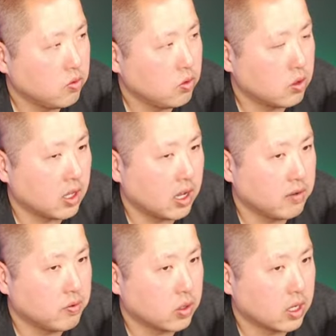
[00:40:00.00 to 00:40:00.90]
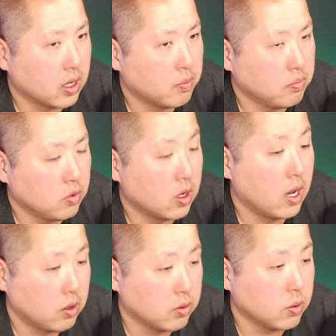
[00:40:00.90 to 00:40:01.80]
your life will get, your
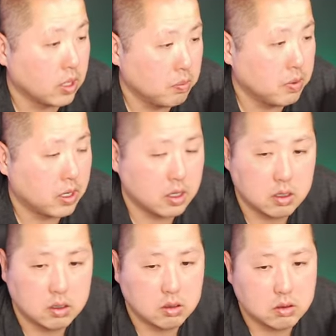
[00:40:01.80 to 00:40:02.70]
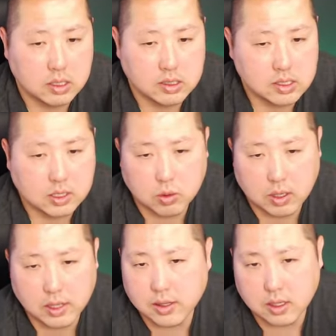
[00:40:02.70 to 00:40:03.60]
health will get better. That's what
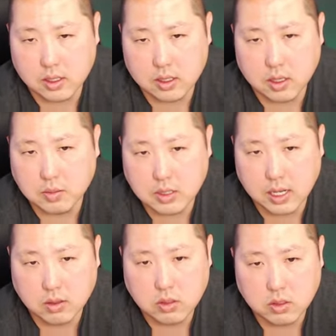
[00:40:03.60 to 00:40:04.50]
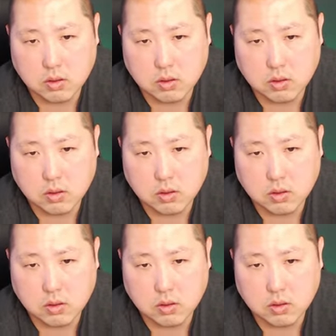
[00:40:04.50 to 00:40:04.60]
I think it comes down to.